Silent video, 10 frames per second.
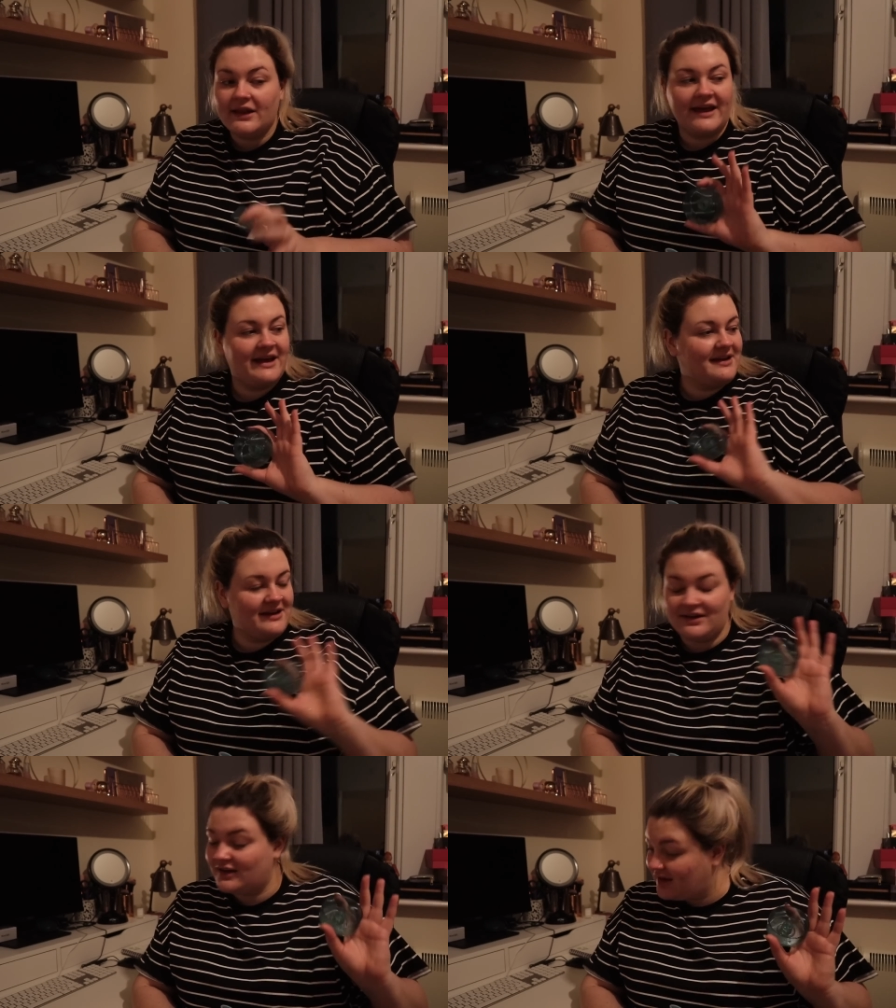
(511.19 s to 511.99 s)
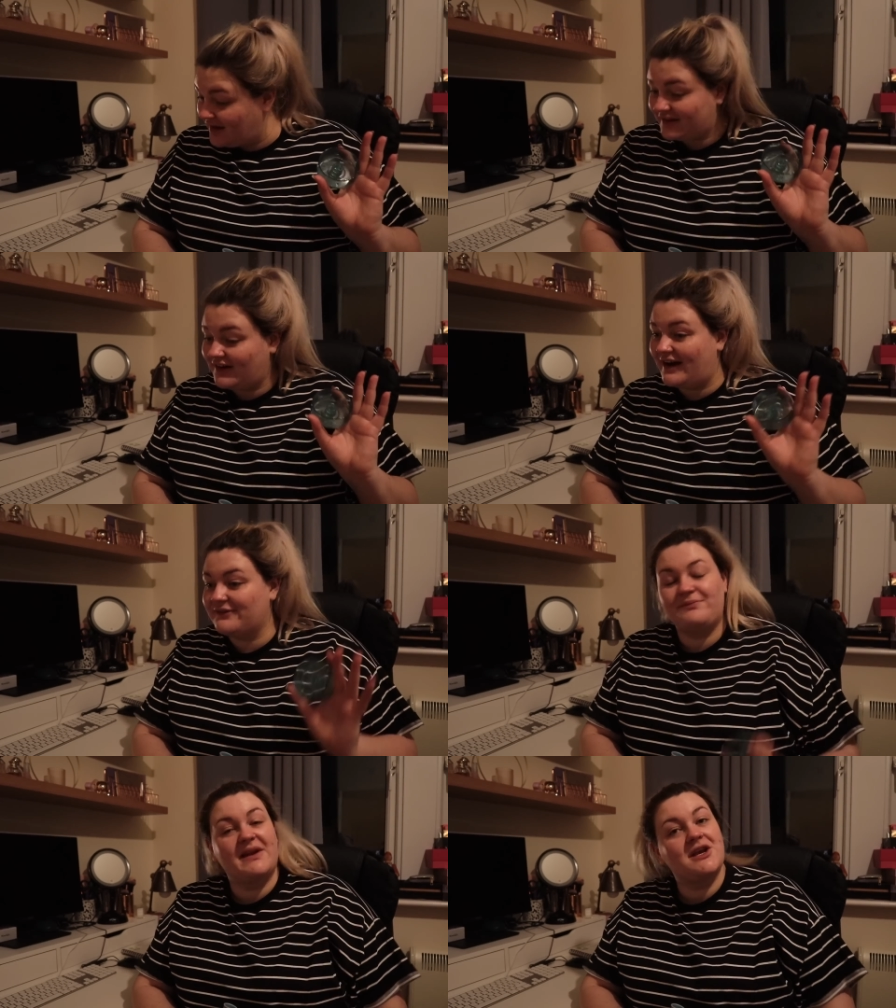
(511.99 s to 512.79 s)
Like
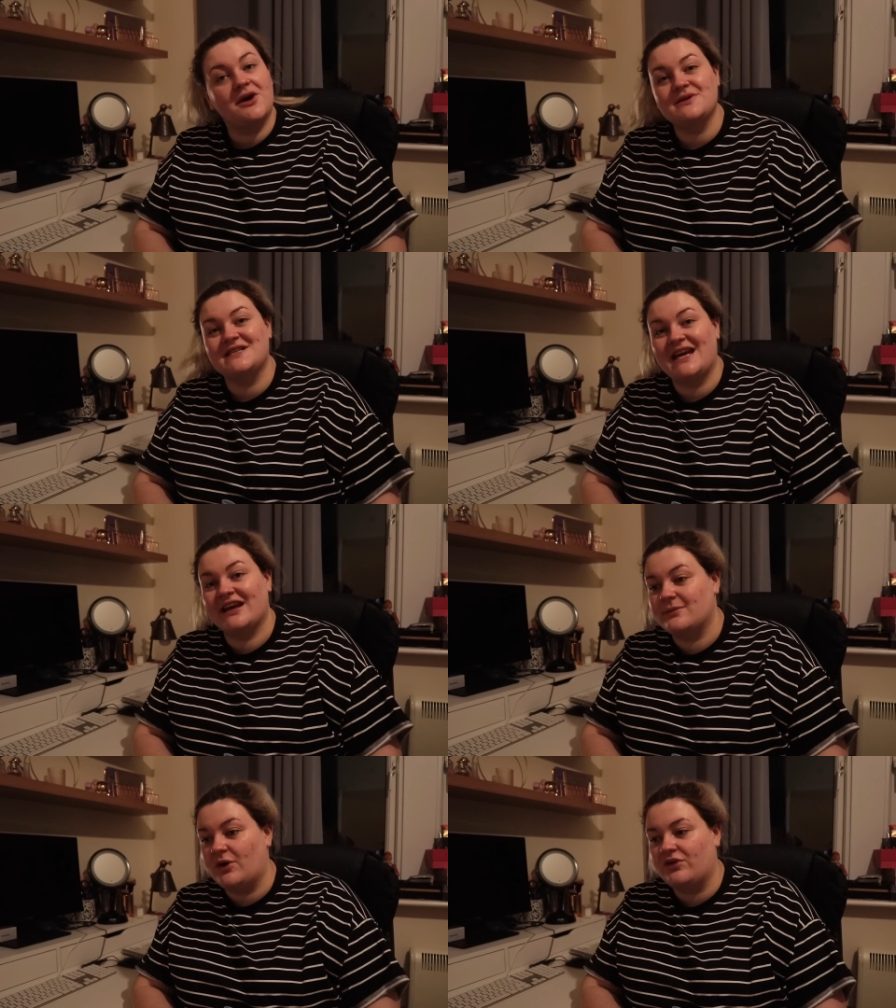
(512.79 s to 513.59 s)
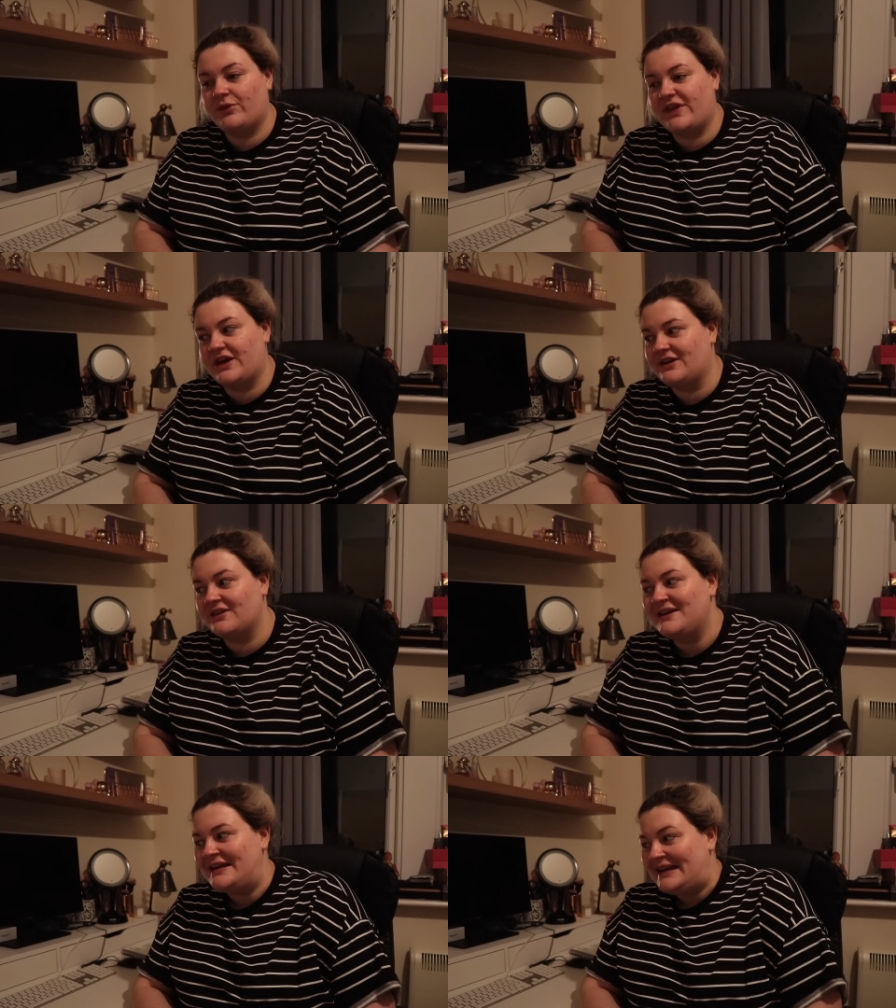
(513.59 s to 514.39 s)
I've been known to take them off
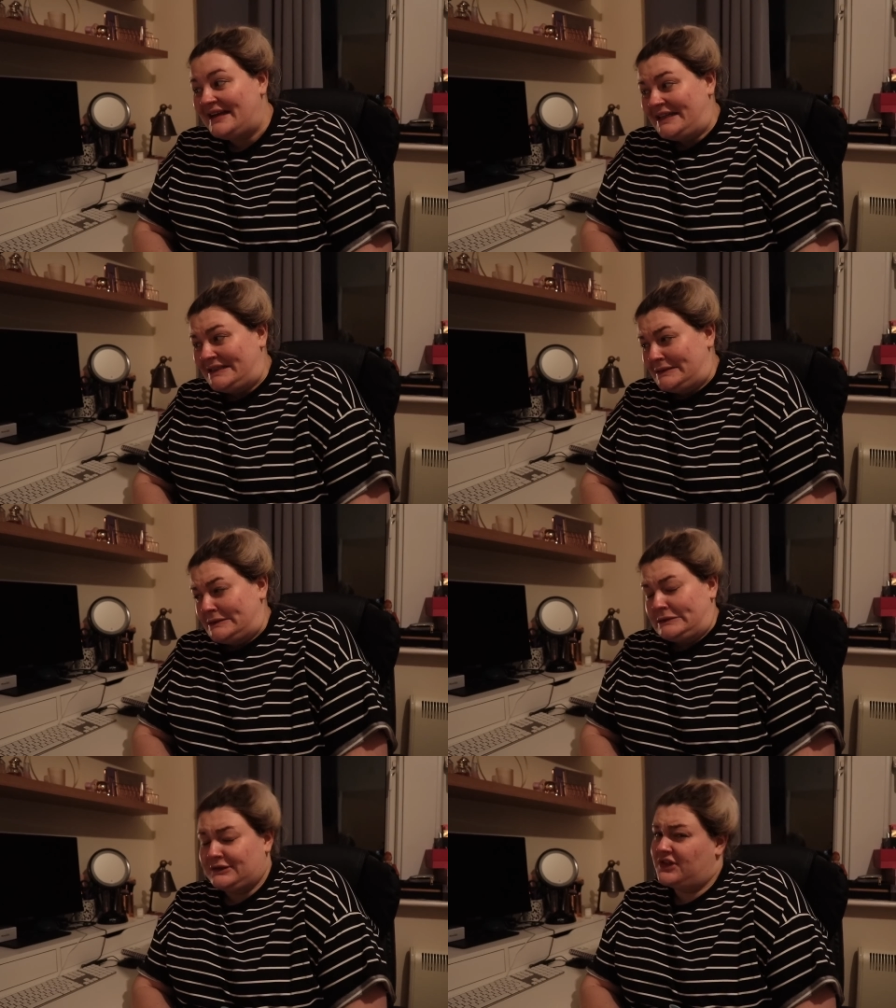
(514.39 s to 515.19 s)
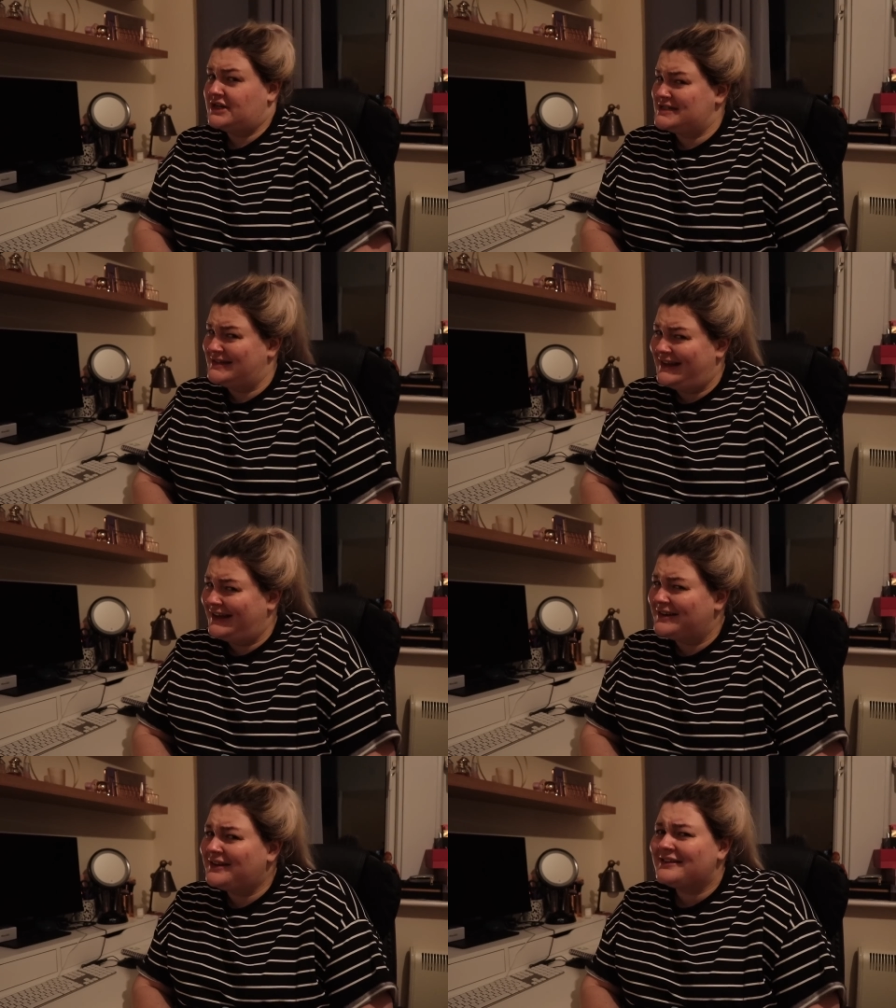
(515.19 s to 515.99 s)
within 30
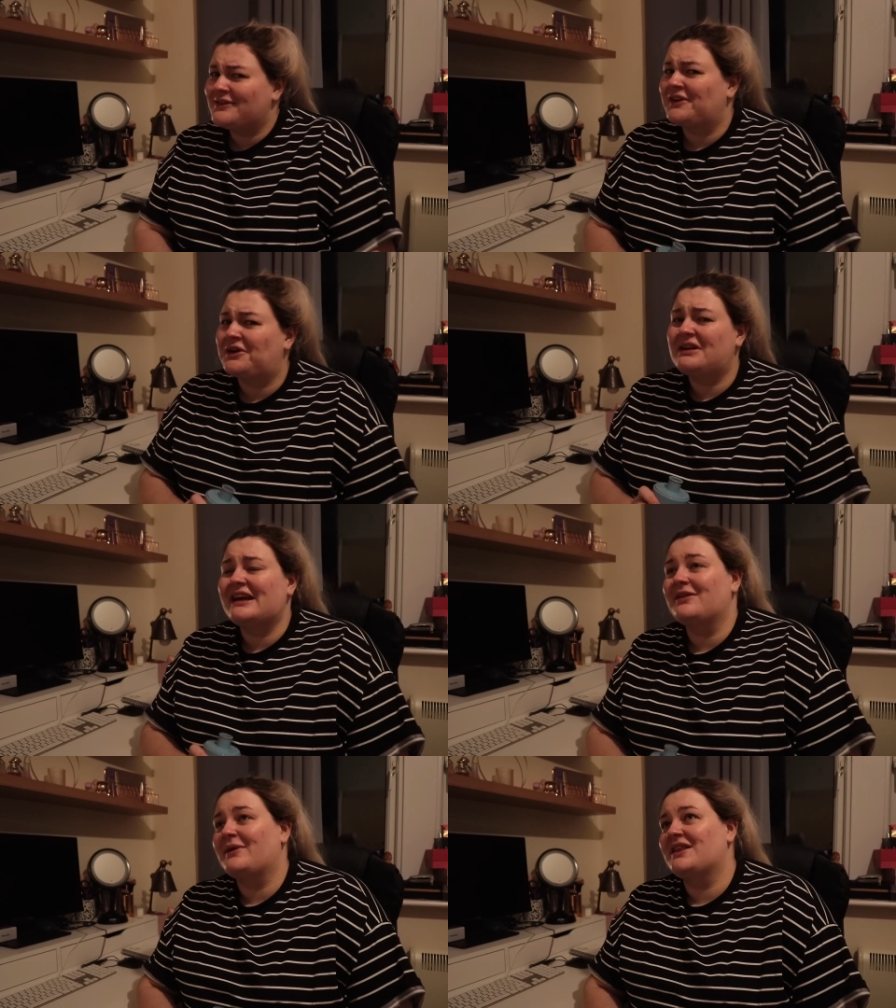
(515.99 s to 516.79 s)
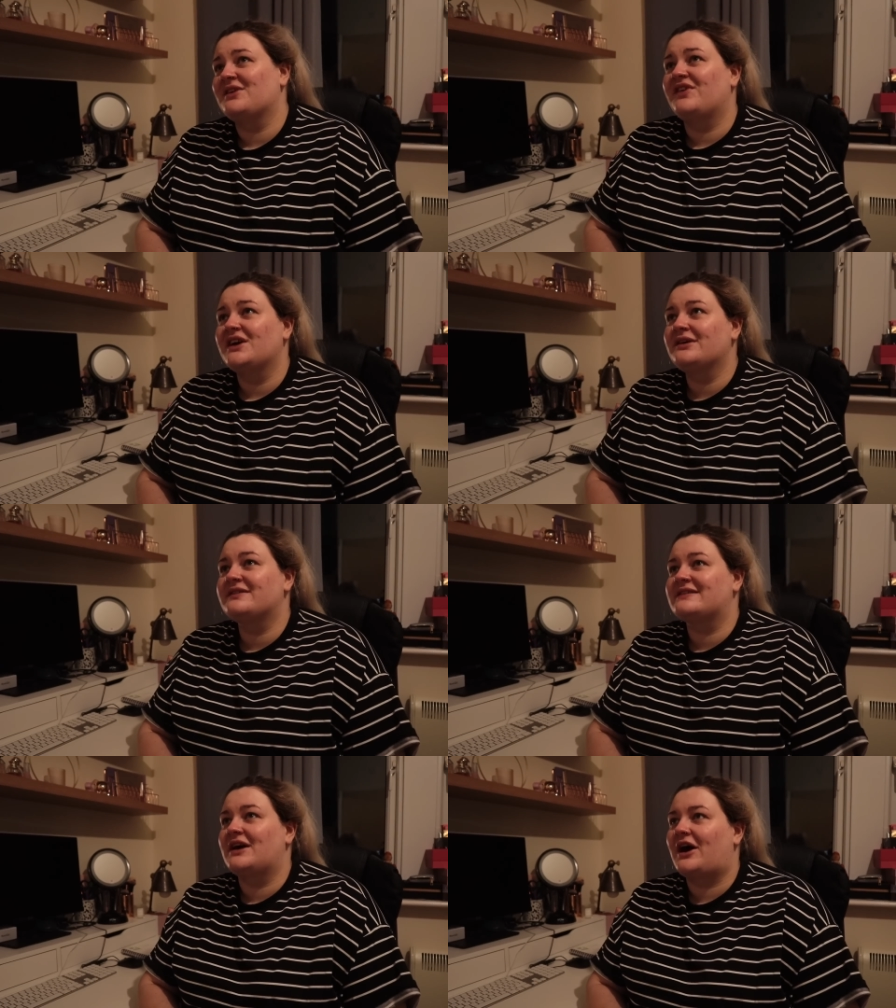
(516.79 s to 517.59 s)
seconds if I don't like the way they feel,
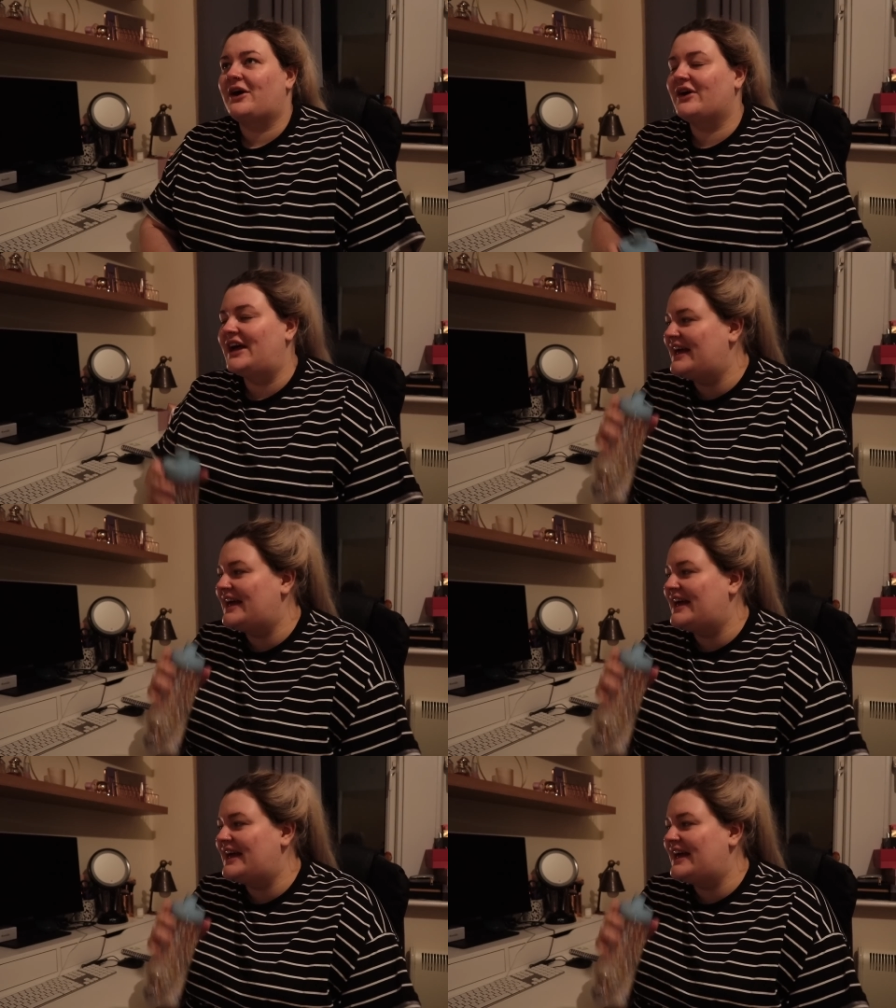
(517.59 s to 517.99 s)
so